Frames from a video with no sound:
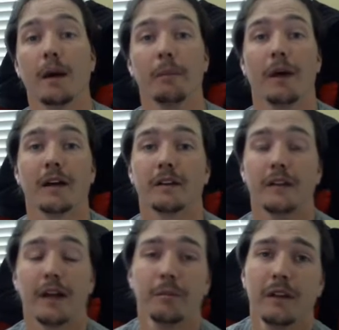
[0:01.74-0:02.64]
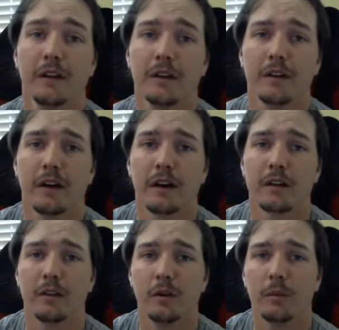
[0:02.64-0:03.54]
I'm Michael, and I'm here to talk
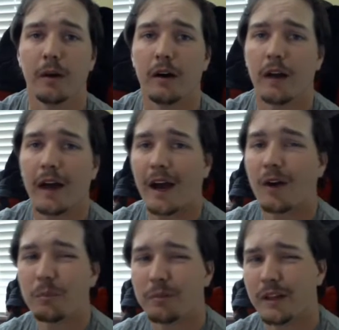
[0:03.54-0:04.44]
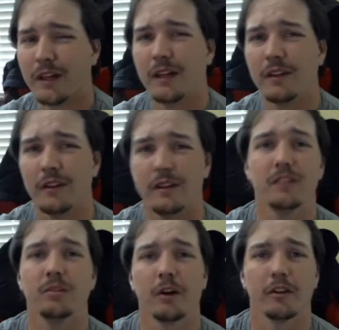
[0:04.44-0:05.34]
to you about how to play the
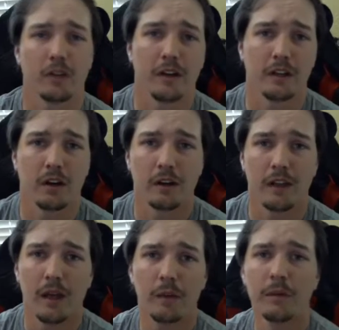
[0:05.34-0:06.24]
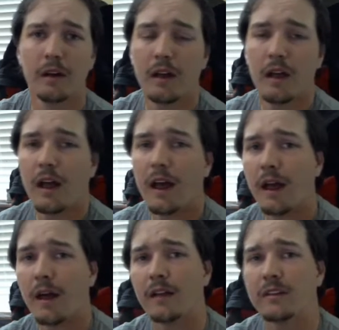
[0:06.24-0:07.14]
Digimon trading card game,
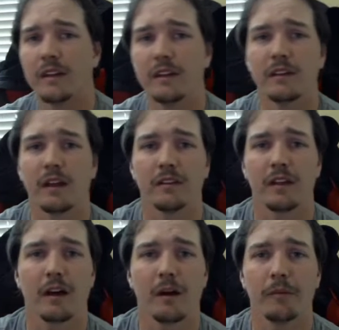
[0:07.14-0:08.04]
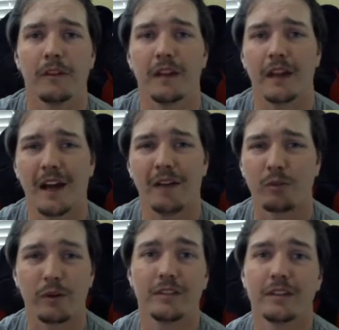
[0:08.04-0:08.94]
as it is something that I have
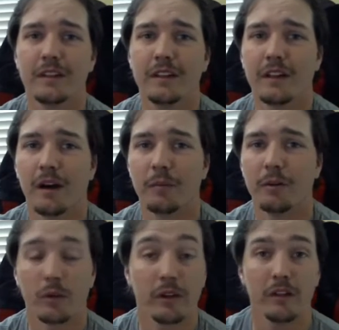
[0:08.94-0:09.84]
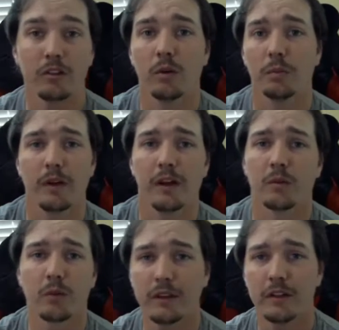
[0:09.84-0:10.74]
recently come to really enjoy playing,
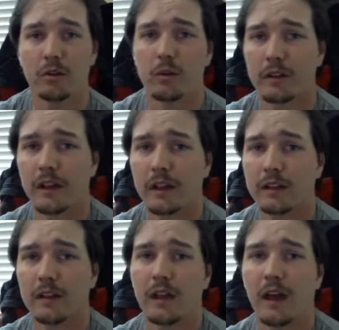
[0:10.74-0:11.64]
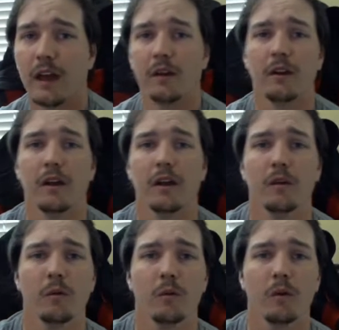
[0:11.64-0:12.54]
really enjoy collecting, and
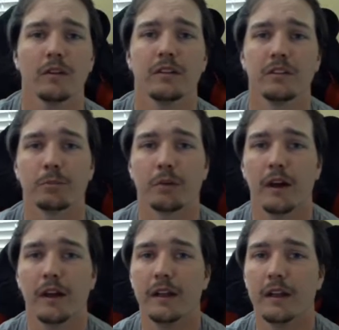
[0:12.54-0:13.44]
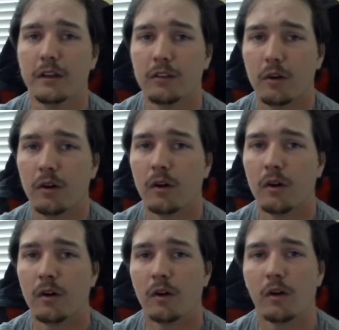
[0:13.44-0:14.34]
want to spread and
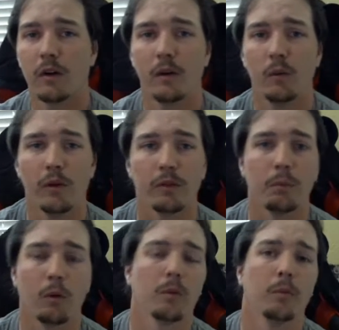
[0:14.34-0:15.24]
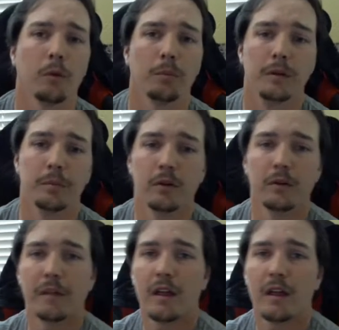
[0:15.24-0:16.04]
enjoy with more and more people.